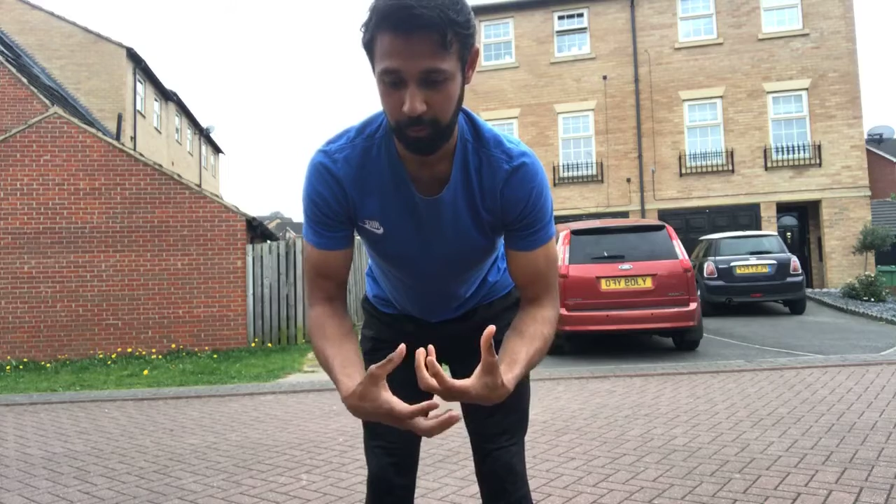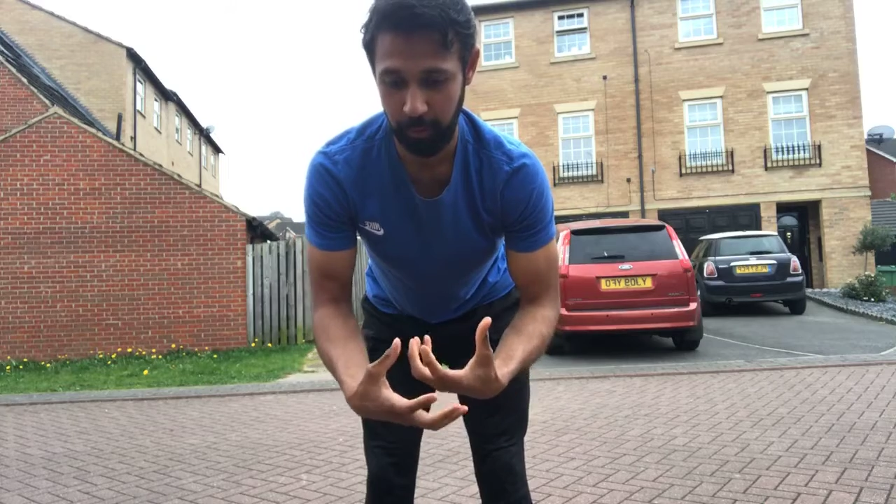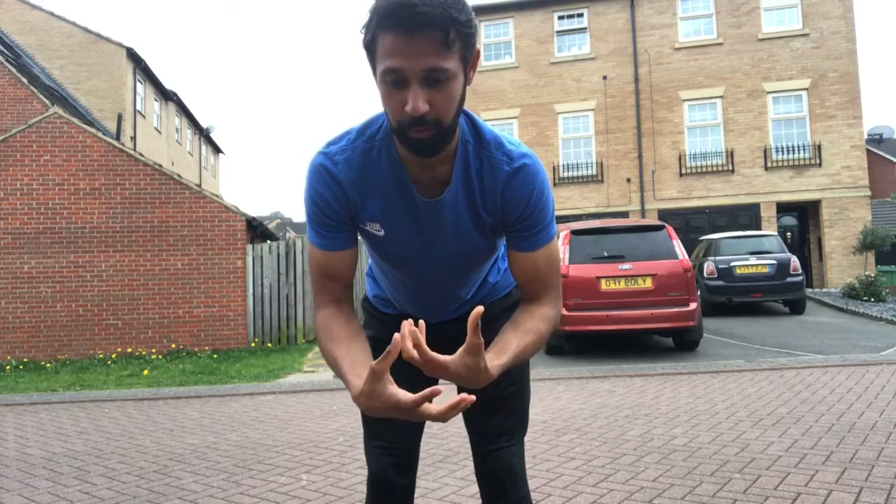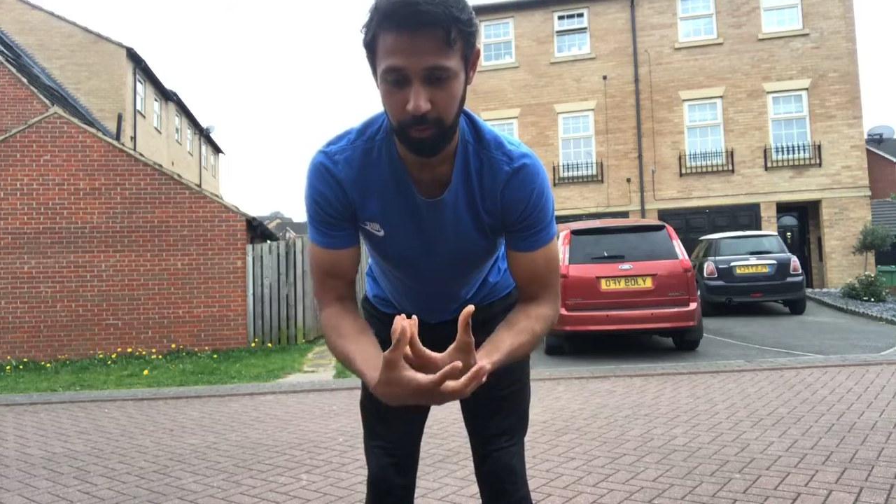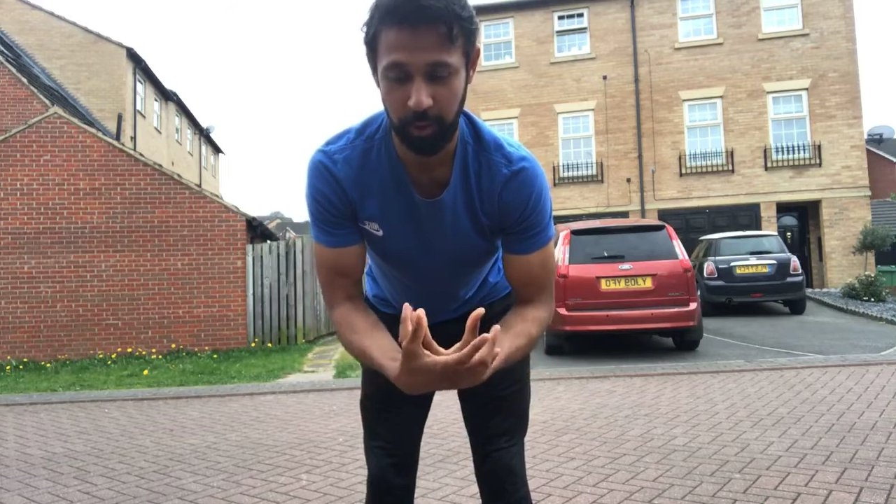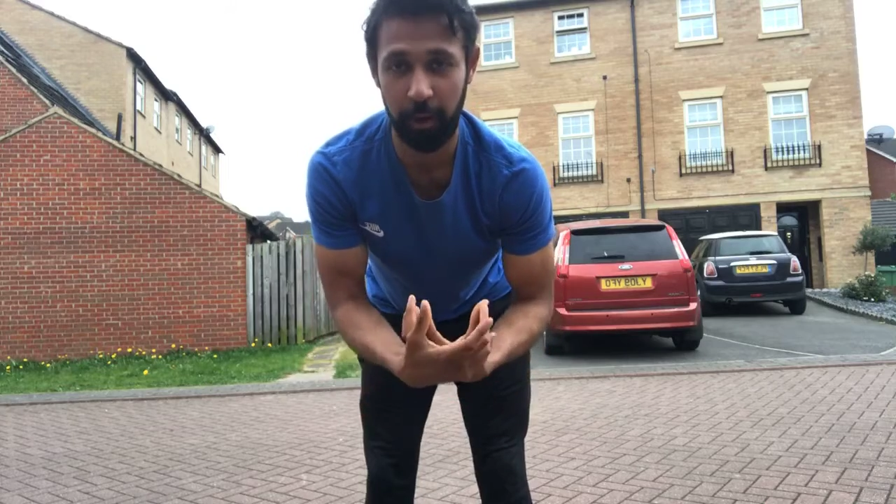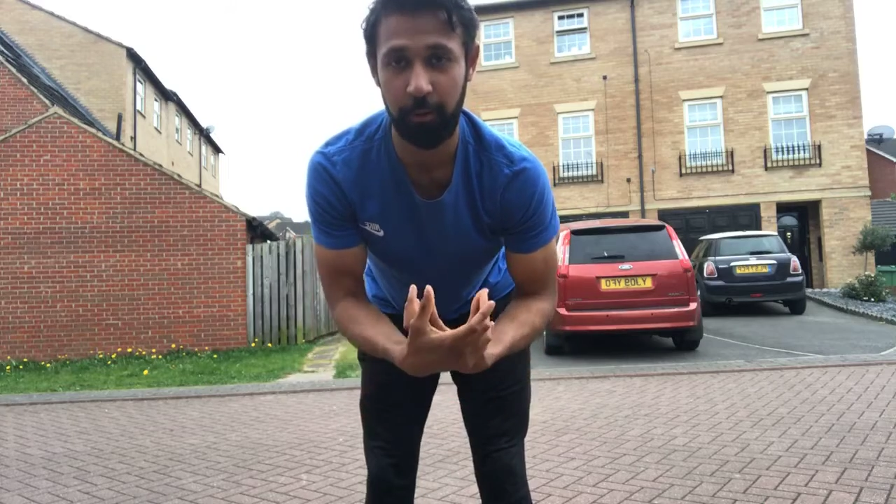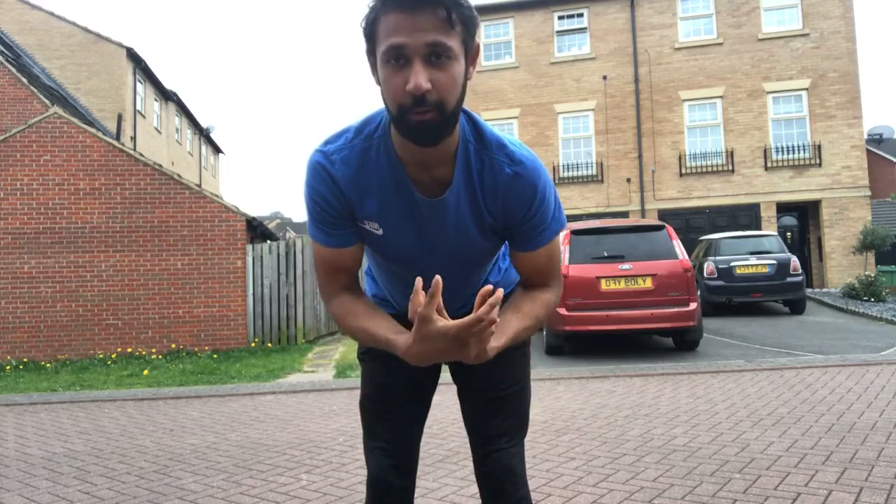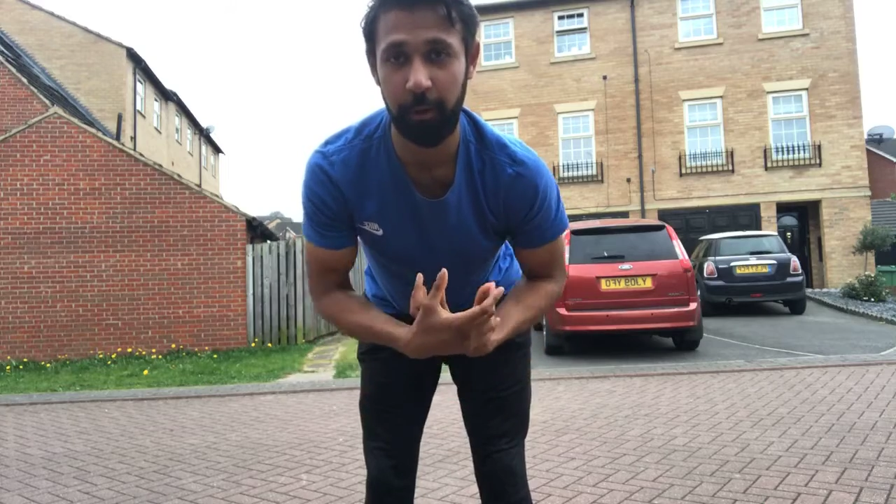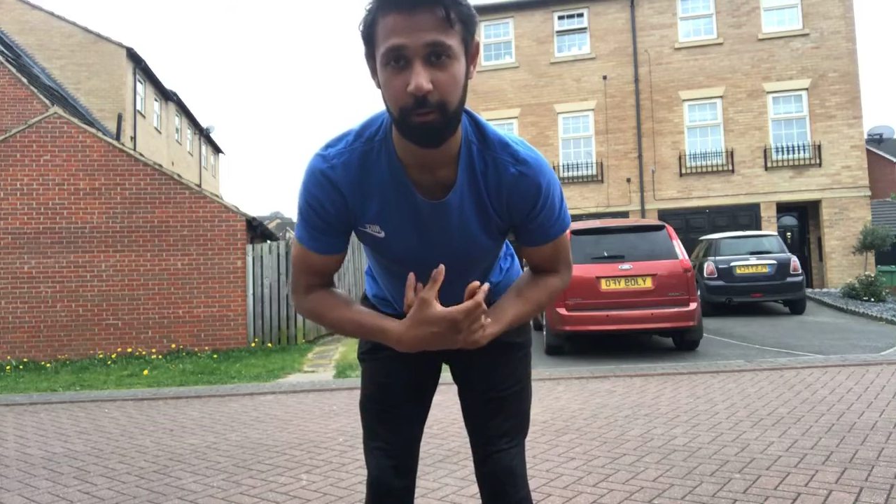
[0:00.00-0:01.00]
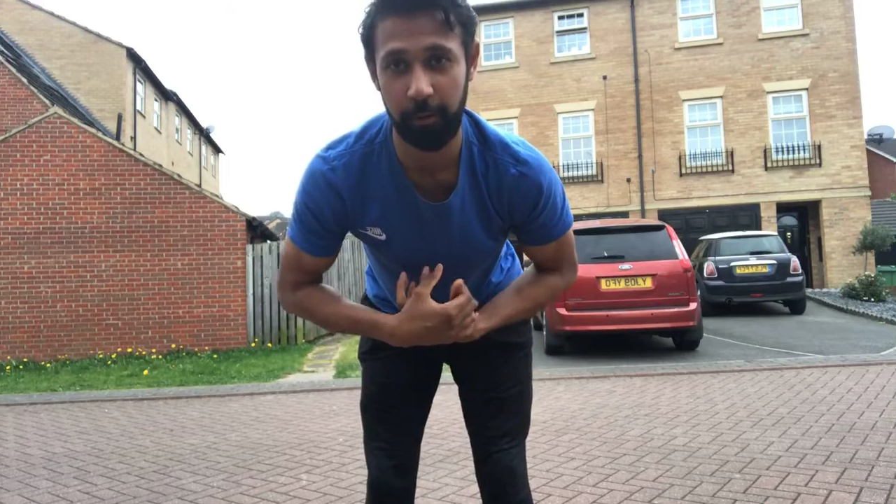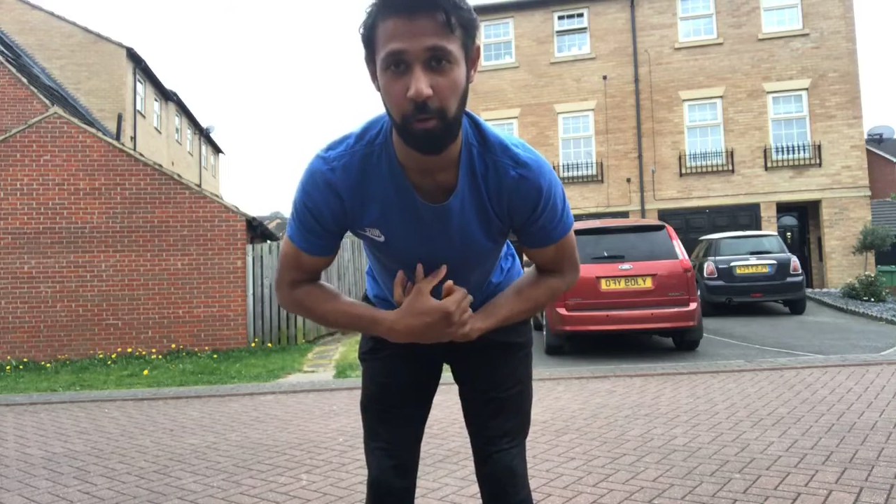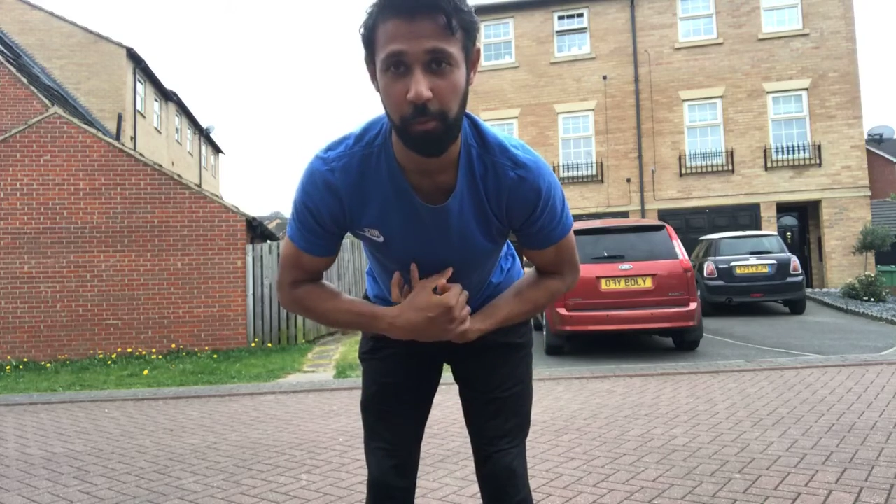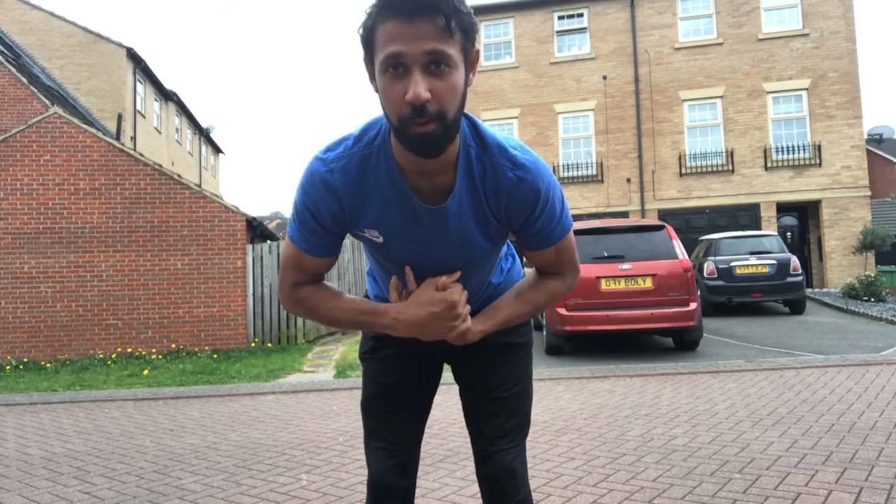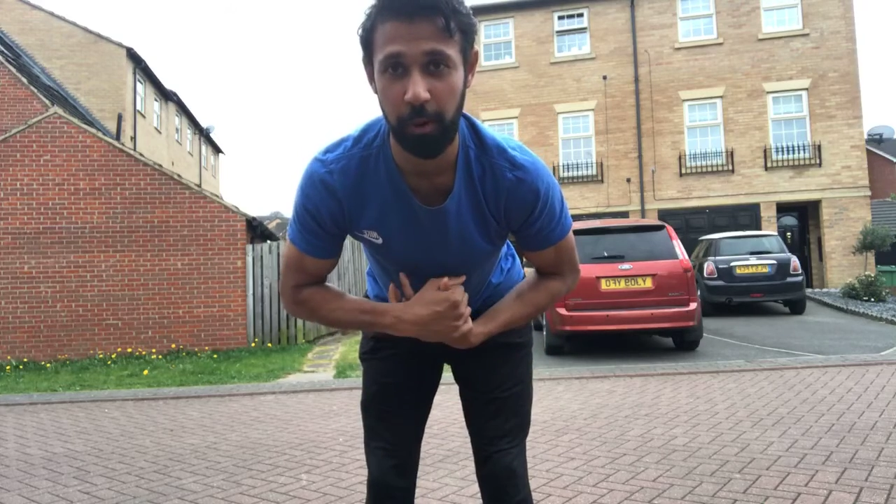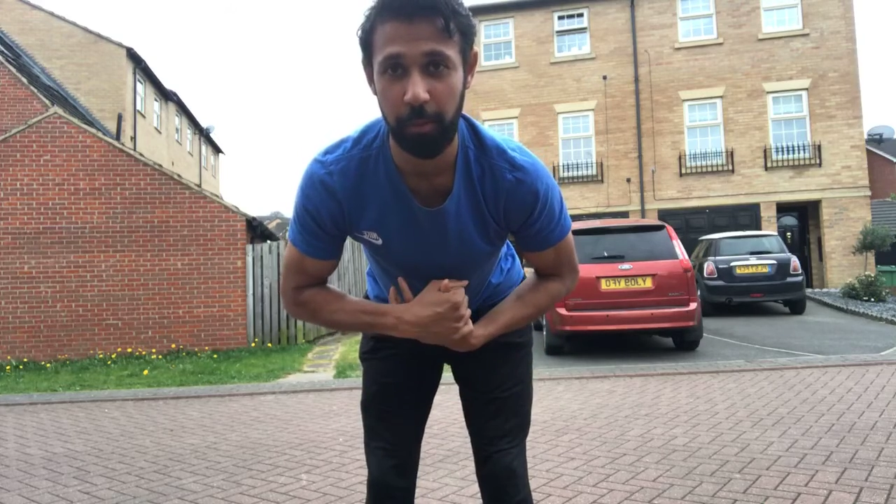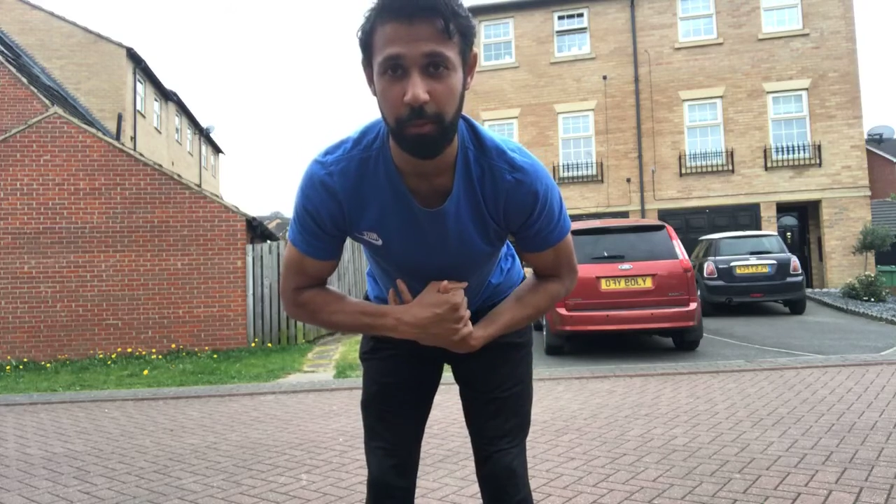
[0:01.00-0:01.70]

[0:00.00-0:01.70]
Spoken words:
or the chakra centers have opened up,